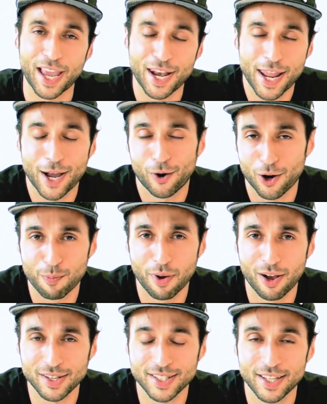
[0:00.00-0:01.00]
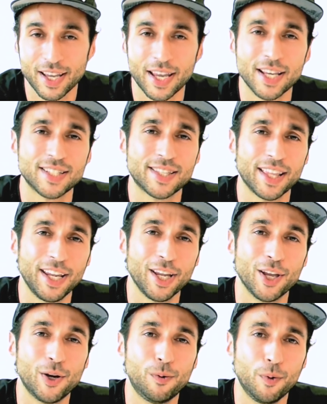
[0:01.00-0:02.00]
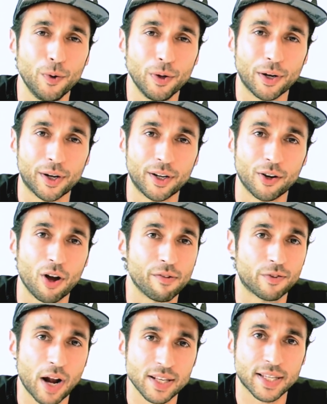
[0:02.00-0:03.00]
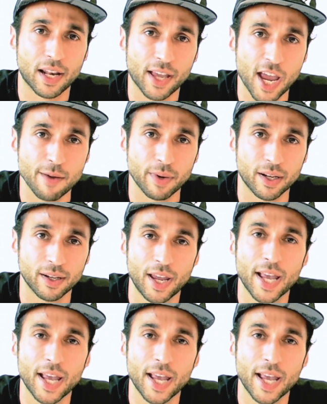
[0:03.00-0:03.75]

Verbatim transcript: And now her boss is the ruler of Ras Al Khaimah,